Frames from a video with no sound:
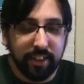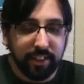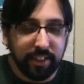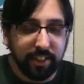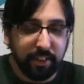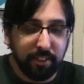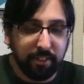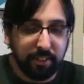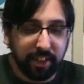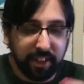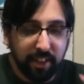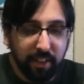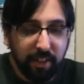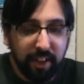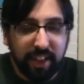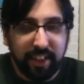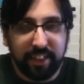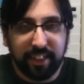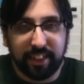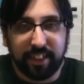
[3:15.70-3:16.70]
So to go
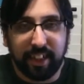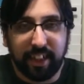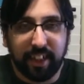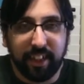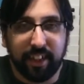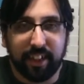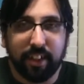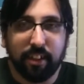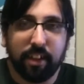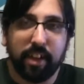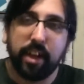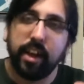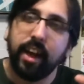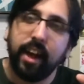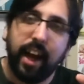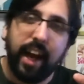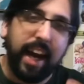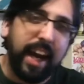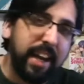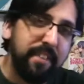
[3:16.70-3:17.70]
ahead and say like okay,
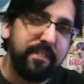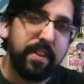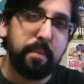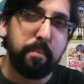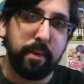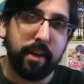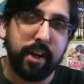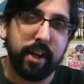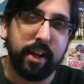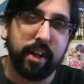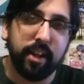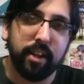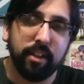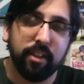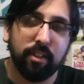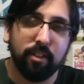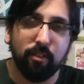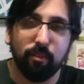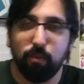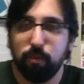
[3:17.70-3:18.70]
AVP
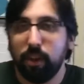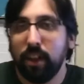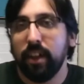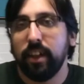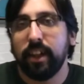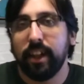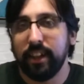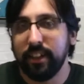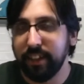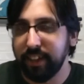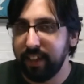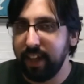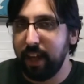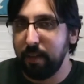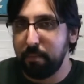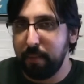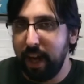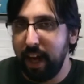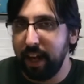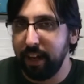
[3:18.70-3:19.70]
really isn't
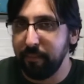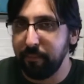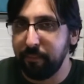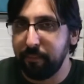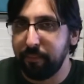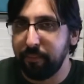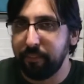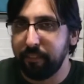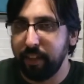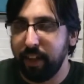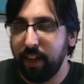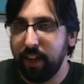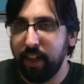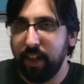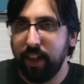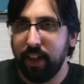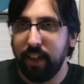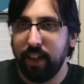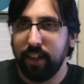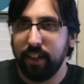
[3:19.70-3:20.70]
that bad.
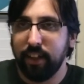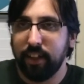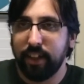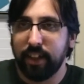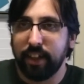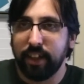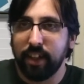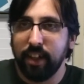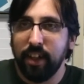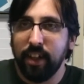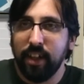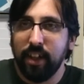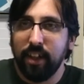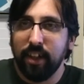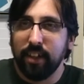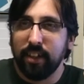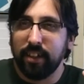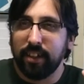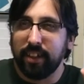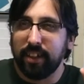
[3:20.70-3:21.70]
Uh like
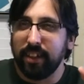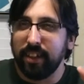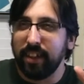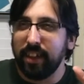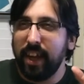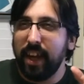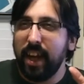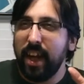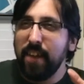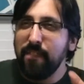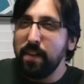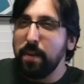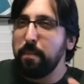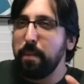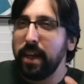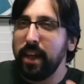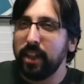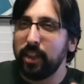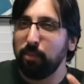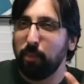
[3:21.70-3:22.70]
like
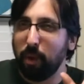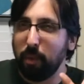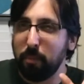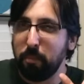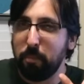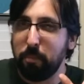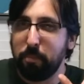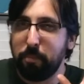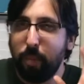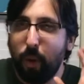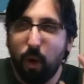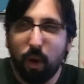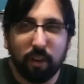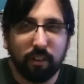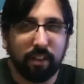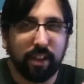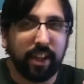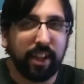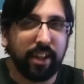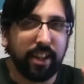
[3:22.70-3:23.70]
AVP is more
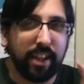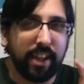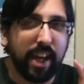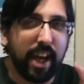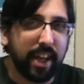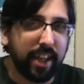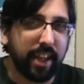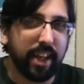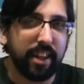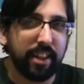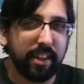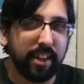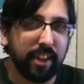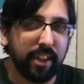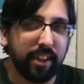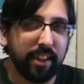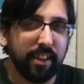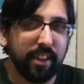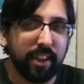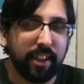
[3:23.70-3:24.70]
boring than
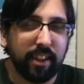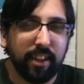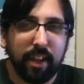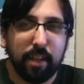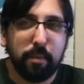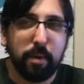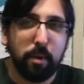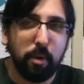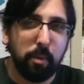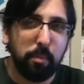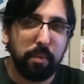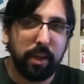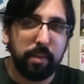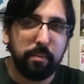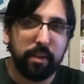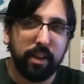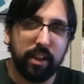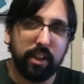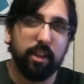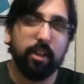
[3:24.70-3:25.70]
anything. Like, a lot of people
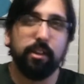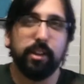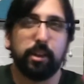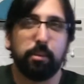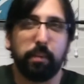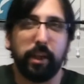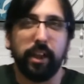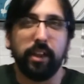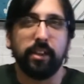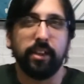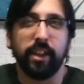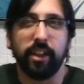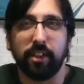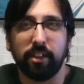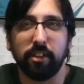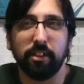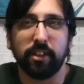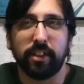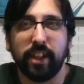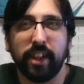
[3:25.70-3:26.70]
blame it on, oh, it's PG
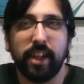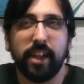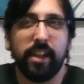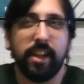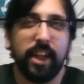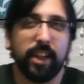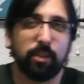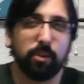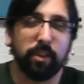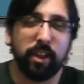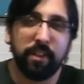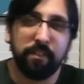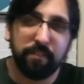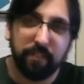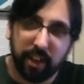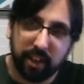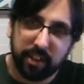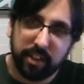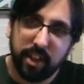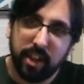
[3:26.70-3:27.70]
13, that's where they
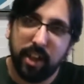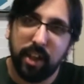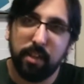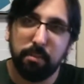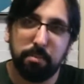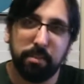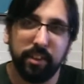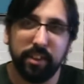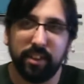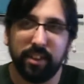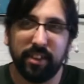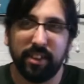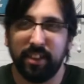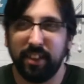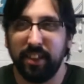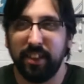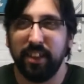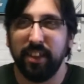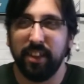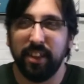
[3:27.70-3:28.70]
fucked up, it's
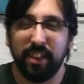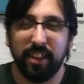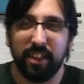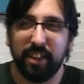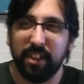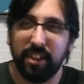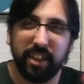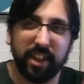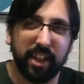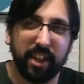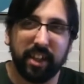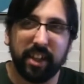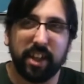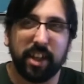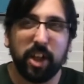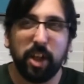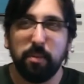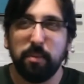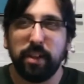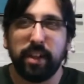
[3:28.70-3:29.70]
not uh, the
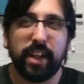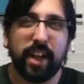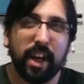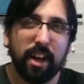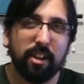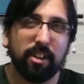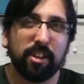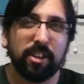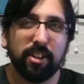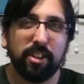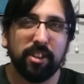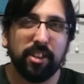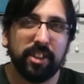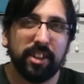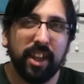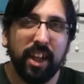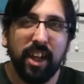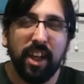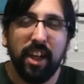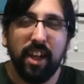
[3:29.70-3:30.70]
human
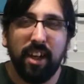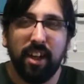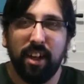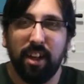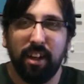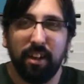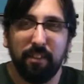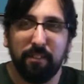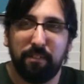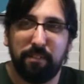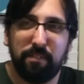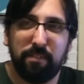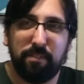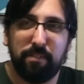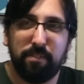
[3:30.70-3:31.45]
characters are,